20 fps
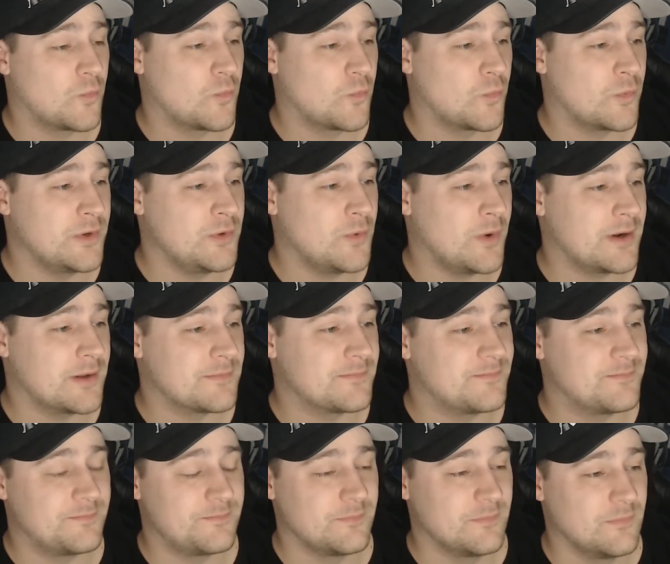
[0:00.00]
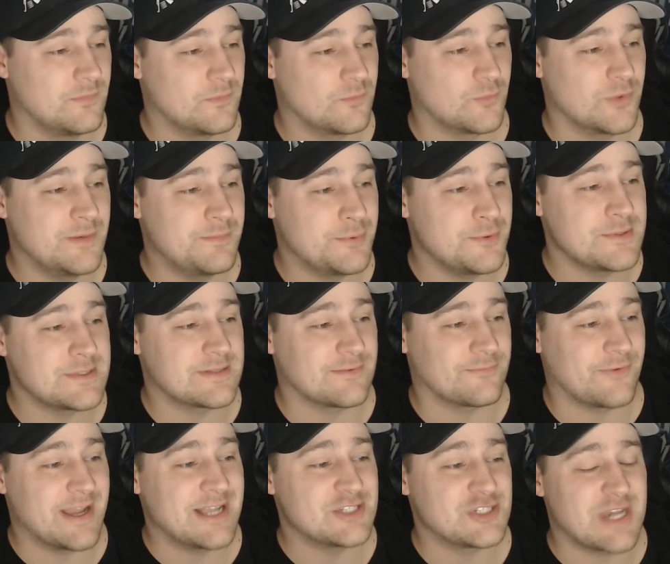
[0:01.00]
when you want to reboost the
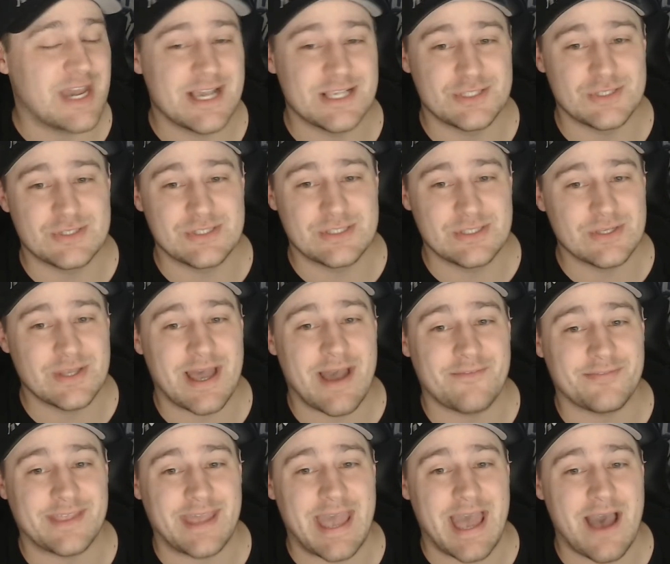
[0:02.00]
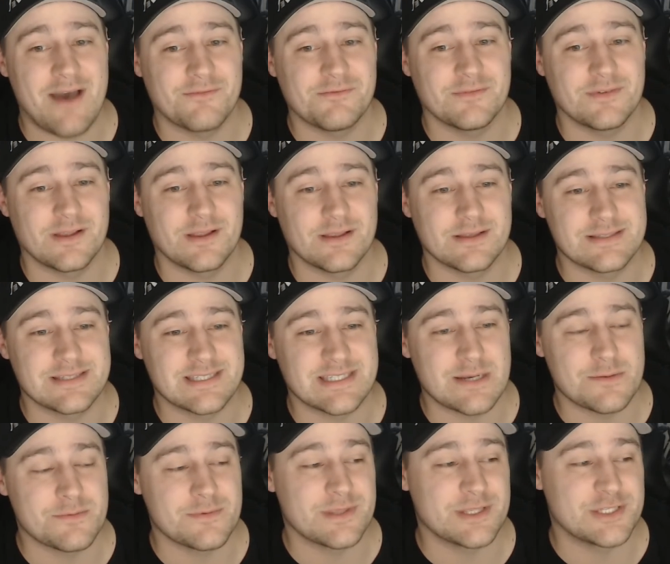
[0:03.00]
franchise, you still have to have
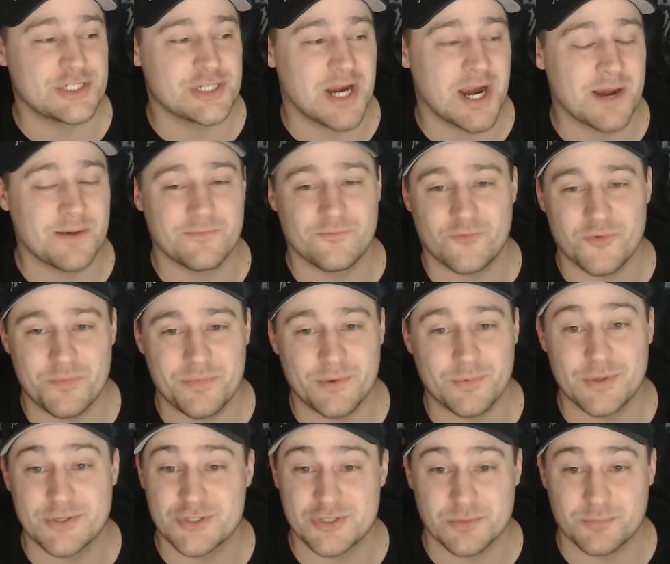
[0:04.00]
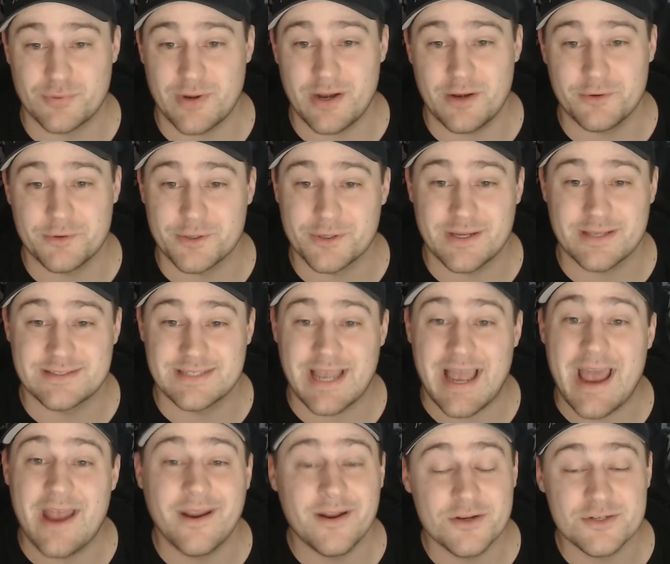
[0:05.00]
some of the charm from the original Predator. It's like,
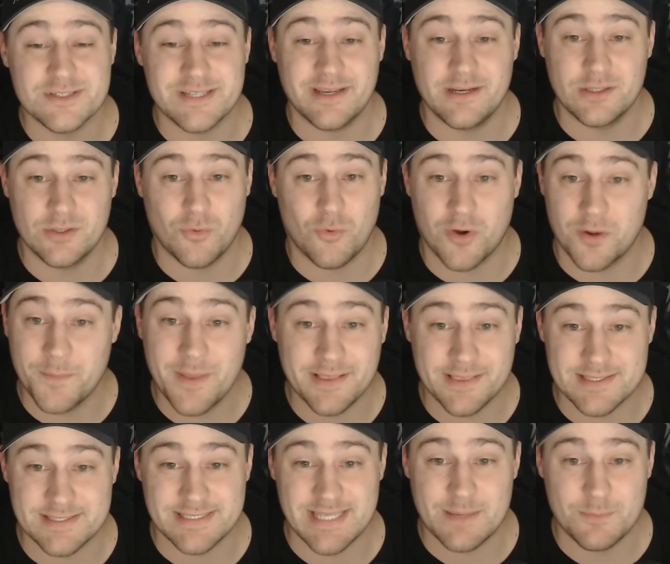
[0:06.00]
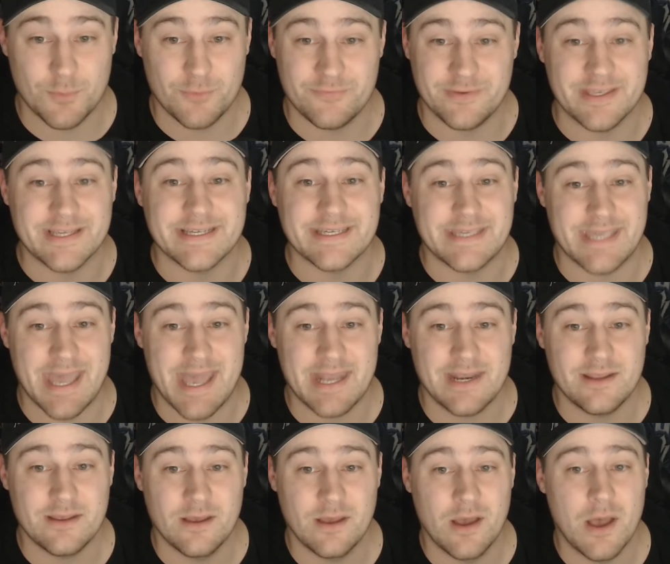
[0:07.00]
I understand you don't want to make the same movie
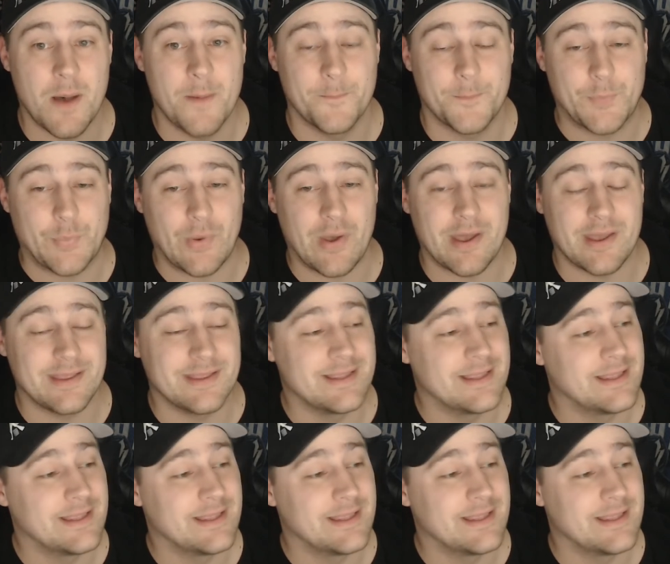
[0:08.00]
again, but